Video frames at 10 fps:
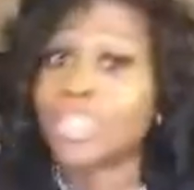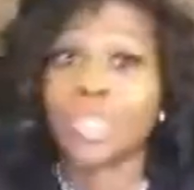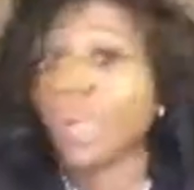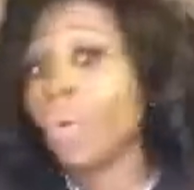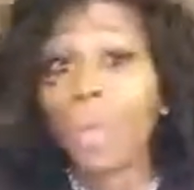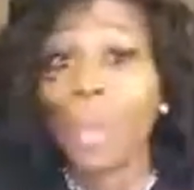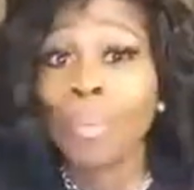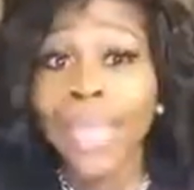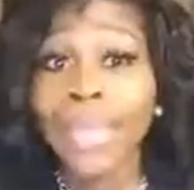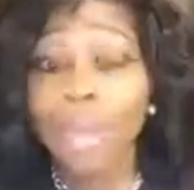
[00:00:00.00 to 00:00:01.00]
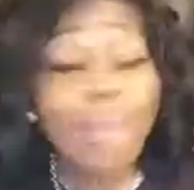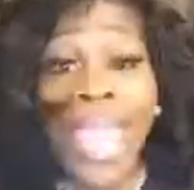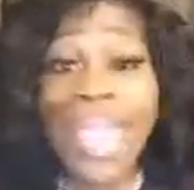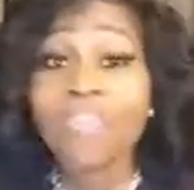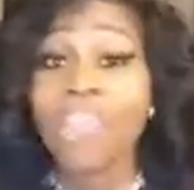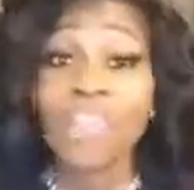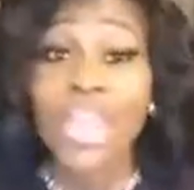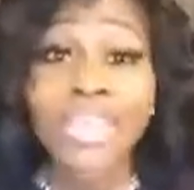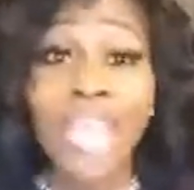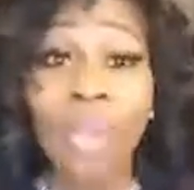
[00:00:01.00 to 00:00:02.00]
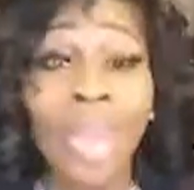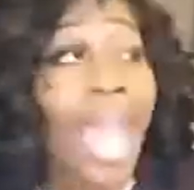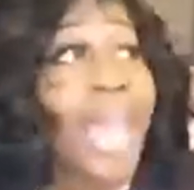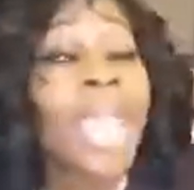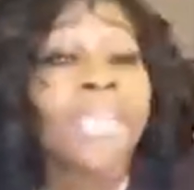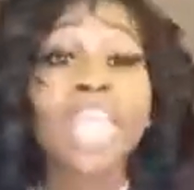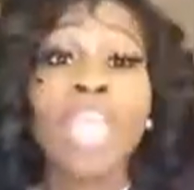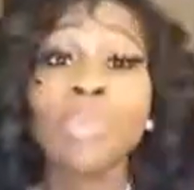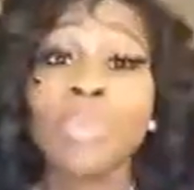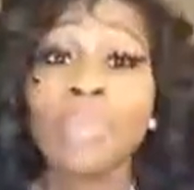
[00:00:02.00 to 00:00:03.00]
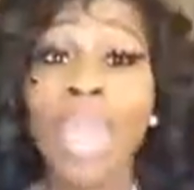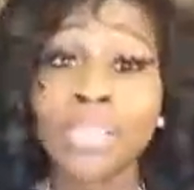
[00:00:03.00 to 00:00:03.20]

I'm still going to wake up. Even if I tell God, take